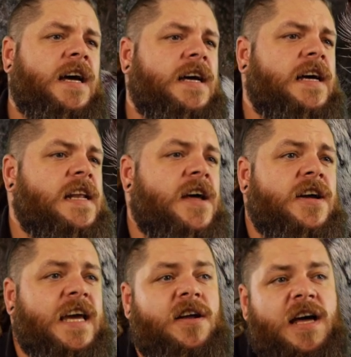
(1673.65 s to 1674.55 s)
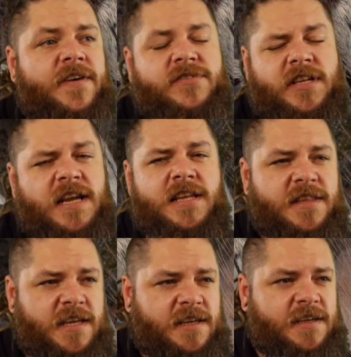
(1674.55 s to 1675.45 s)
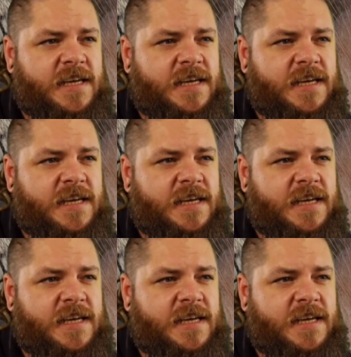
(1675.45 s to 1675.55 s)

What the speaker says: Now again, I haven't done anything